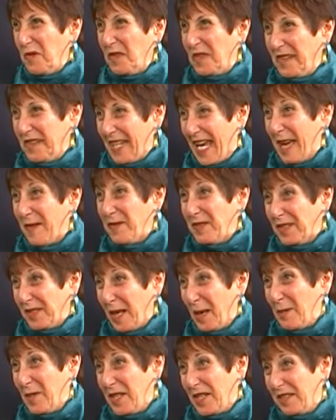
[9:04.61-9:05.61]
that was
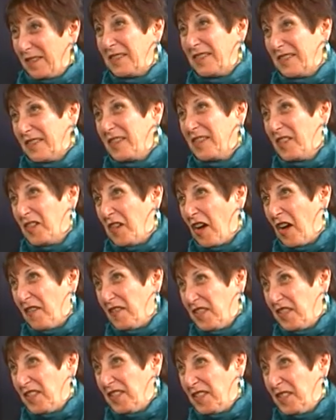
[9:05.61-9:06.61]
coming,
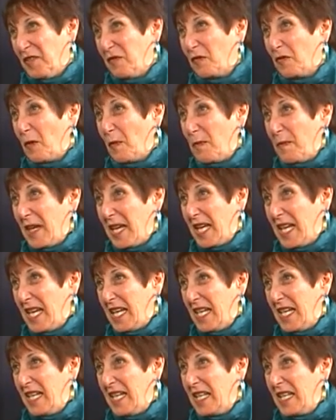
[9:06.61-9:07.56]
obviously, from me.